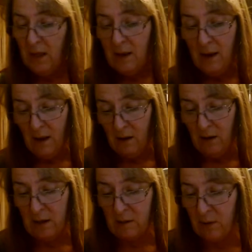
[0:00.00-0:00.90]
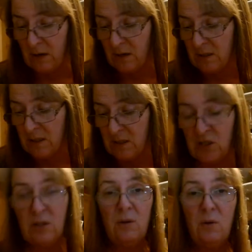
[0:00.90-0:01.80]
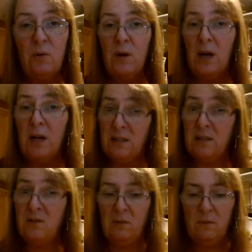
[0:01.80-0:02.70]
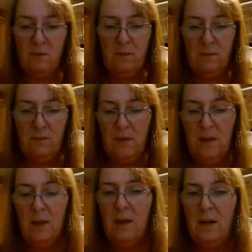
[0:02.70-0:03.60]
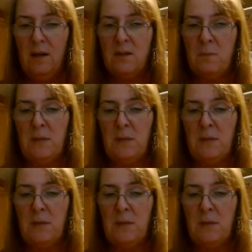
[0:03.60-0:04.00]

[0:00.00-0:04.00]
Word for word: Now, in comparison to a tissue, here's my